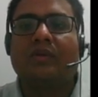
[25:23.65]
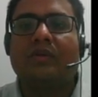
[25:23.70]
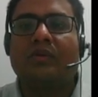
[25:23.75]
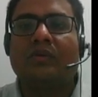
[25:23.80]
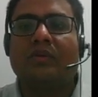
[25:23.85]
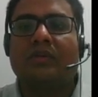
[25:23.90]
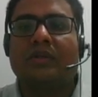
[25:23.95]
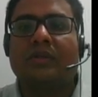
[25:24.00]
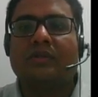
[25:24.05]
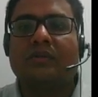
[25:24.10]

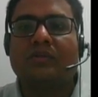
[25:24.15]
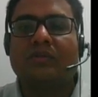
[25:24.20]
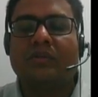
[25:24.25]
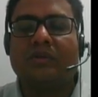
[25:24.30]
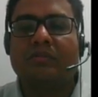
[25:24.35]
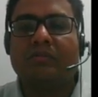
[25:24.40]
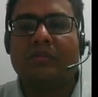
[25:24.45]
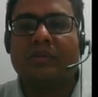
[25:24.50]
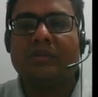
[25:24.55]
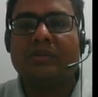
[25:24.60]
Okay, so
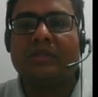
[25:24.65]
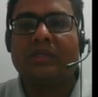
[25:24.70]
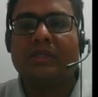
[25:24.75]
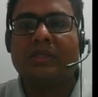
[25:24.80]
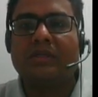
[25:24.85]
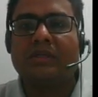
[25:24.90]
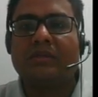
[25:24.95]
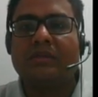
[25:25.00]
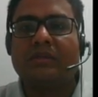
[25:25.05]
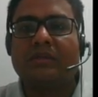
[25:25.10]
it means that
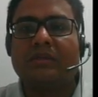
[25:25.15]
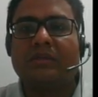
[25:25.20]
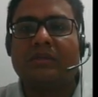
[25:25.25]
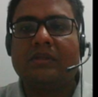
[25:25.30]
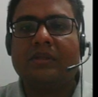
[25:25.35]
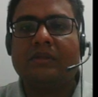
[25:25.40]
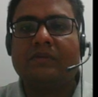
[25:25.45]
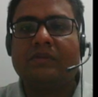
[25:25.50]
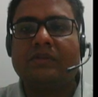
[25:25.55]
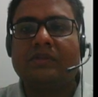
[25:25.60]
the
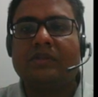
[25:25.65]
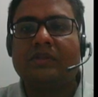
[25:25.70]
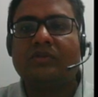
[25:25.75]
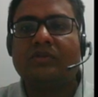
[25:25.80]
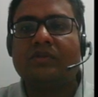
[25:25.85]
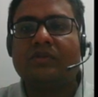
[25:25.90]
efficiency